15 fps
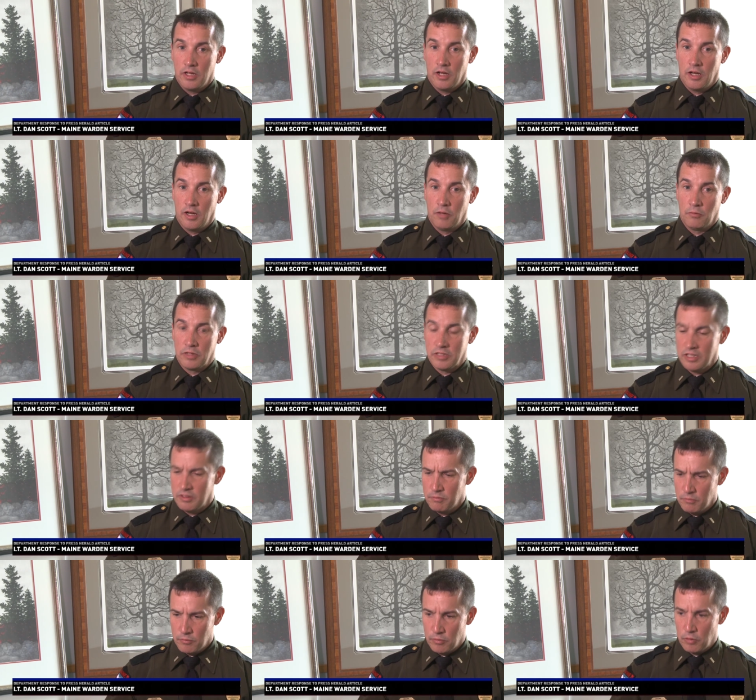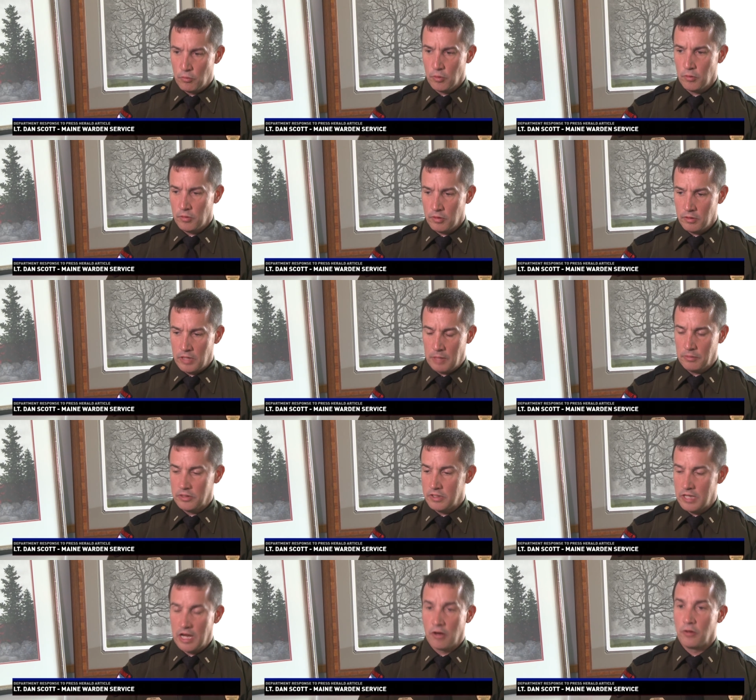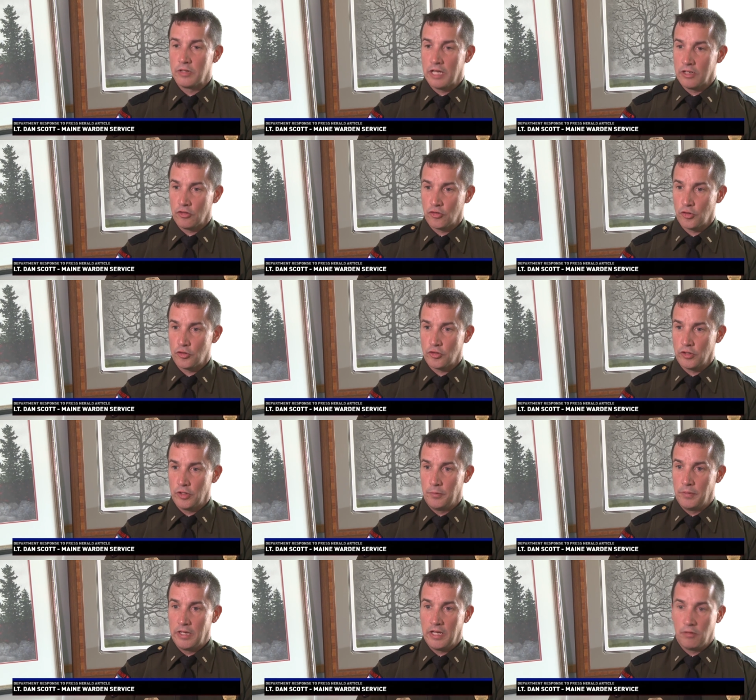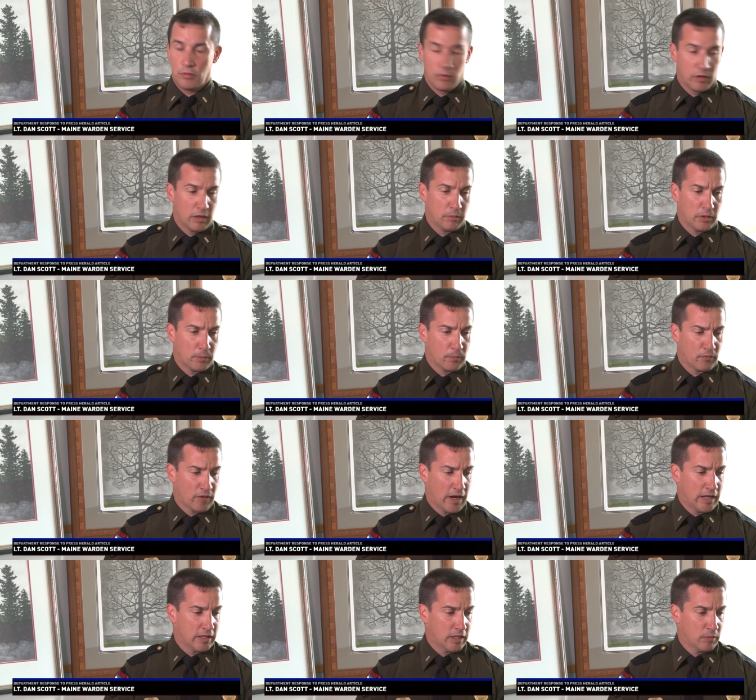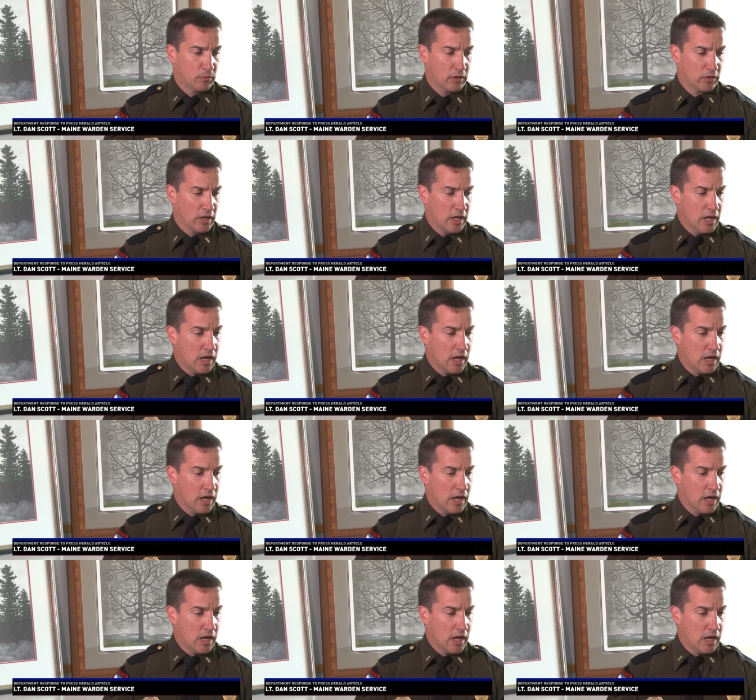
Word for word: Um, we did. We were able to narrow down the search a little bit, and we were able to provide them with,